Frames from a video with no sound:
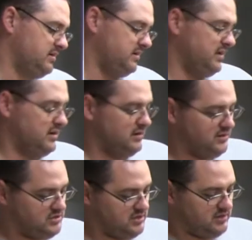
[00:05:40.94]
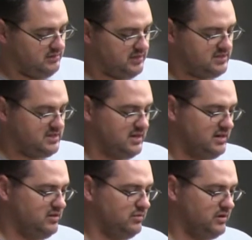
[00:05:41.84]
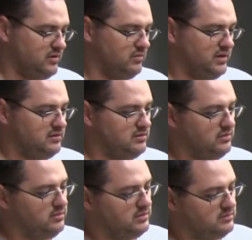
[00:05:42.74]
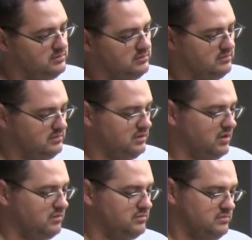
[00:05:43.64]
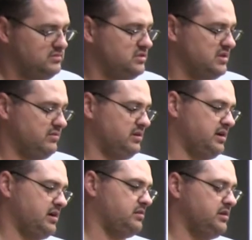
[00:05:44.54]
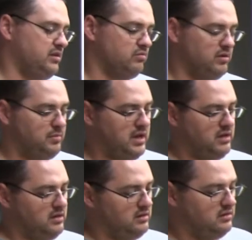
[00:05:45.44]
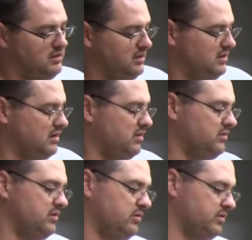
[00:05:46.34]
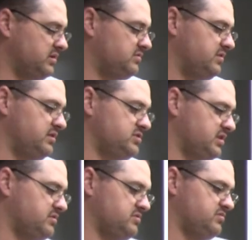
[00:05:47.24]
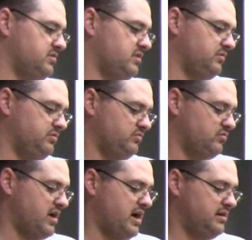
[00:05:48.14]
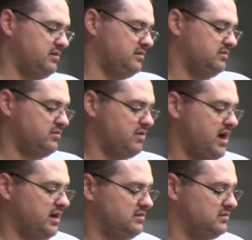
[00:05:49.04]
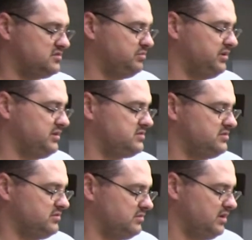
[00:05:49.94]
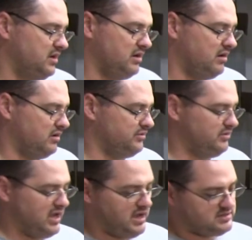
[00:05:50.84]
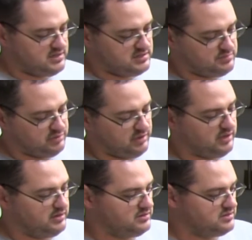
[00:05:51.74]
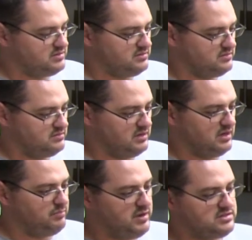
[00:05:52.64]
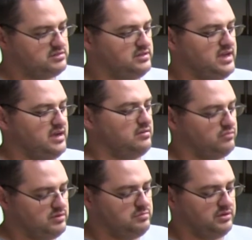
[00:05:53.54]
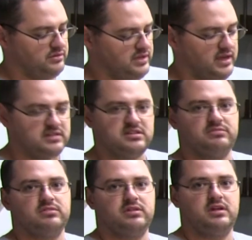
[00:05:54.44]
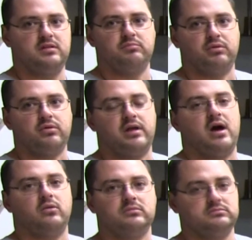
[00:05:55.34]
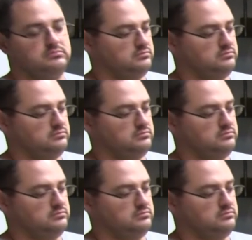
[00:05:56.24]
in a nutshell, that's kind of where it went to, and you know, just everything got cleaned, repainted. All the O-rings for the injectors were all rotted and cracked and split, so all new gaskets, plugs. It basically got rebuilt except for getting bored out.